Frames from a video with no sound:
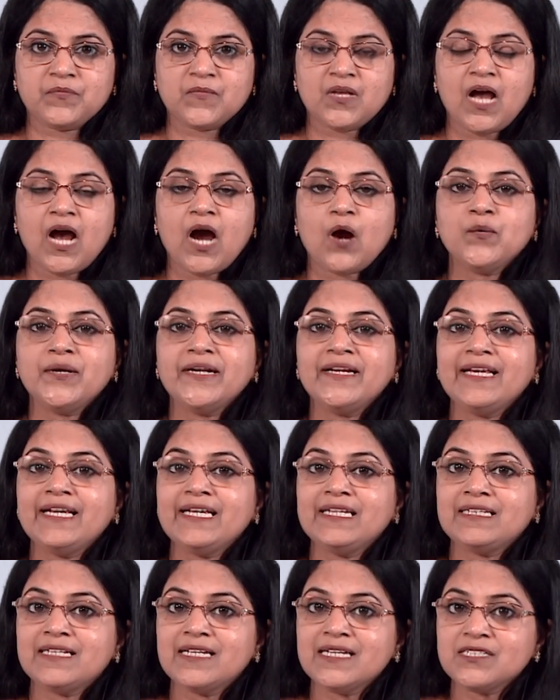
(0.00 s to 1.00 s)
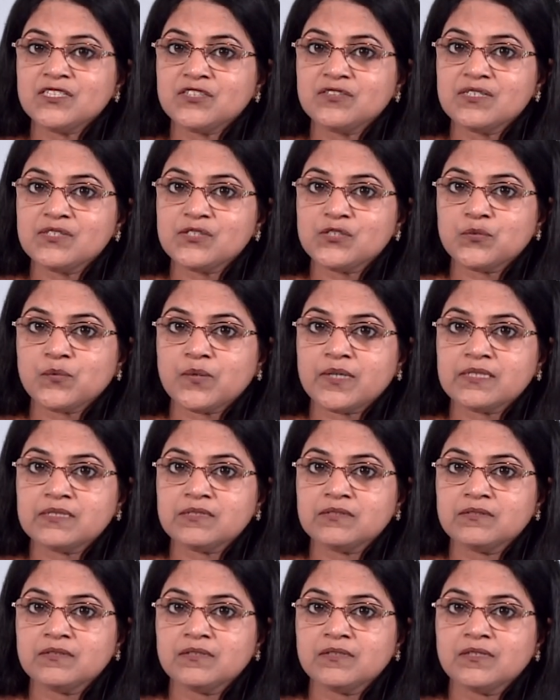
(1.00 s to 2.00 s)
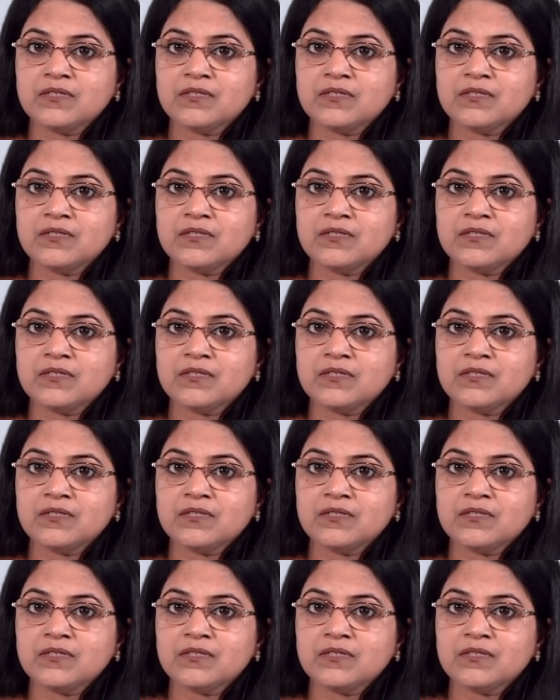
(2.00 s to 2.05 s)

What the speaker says: How did he teach this to us?